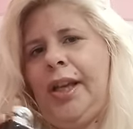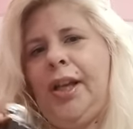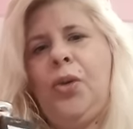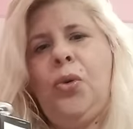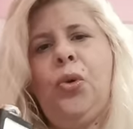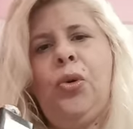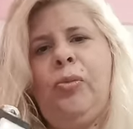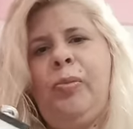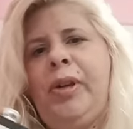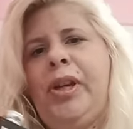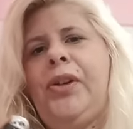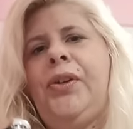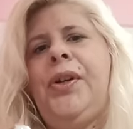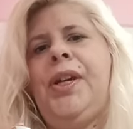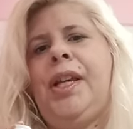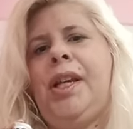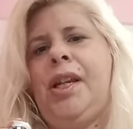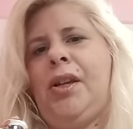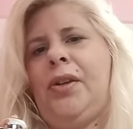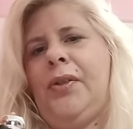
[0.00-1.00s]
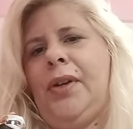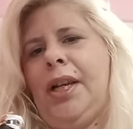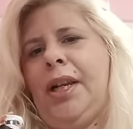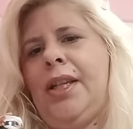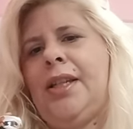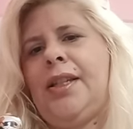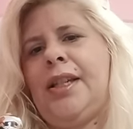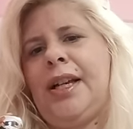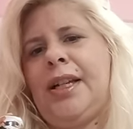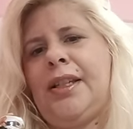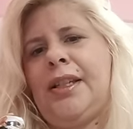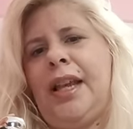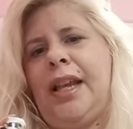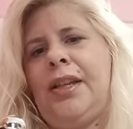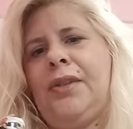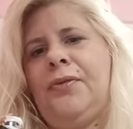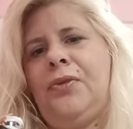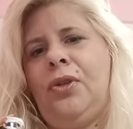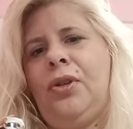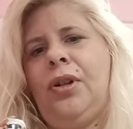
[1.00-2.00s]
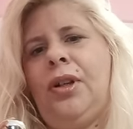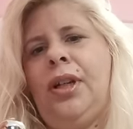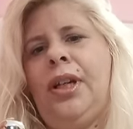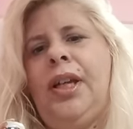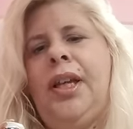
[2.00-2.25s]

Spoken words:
it would be really, really successful.